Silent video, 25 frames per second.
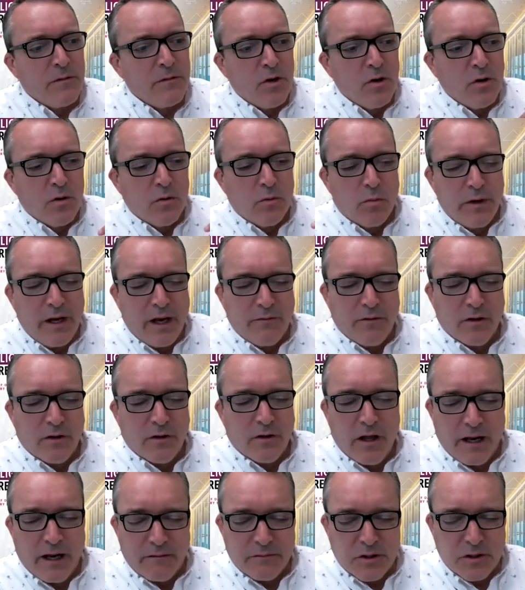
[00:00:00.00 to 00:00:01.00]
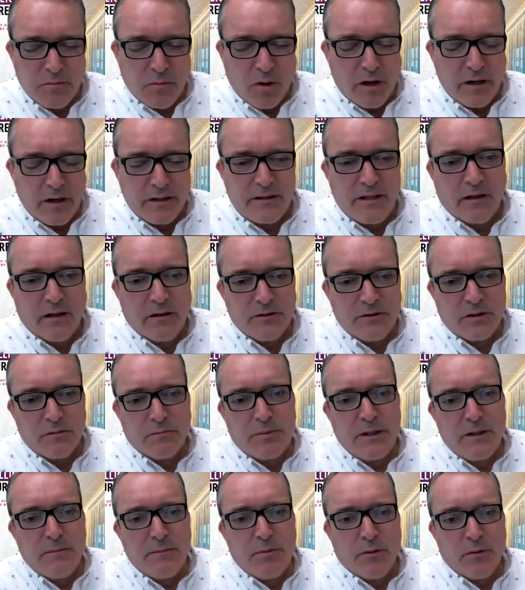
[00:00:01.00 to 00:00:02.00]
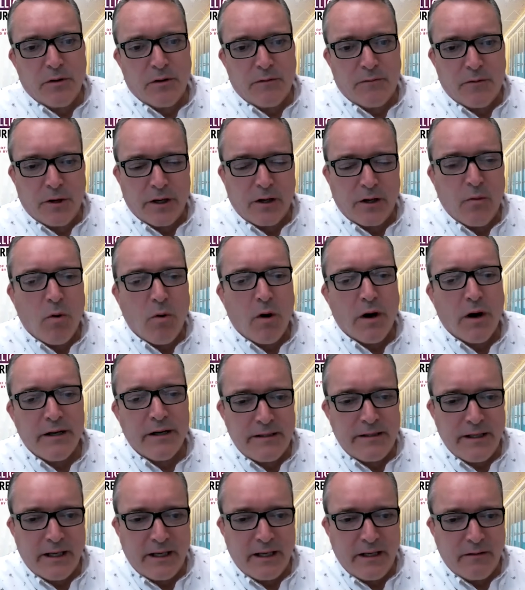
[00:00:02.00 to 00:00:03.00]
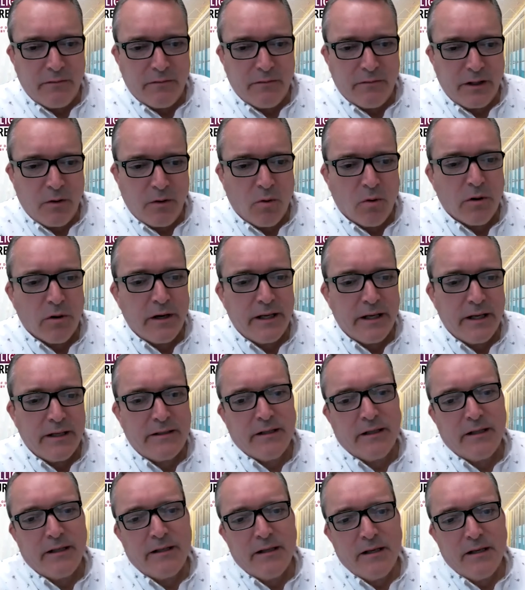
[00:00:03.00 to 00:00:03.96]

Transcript: we have a lot of smart, intelligent people that are very quantitatively oriented,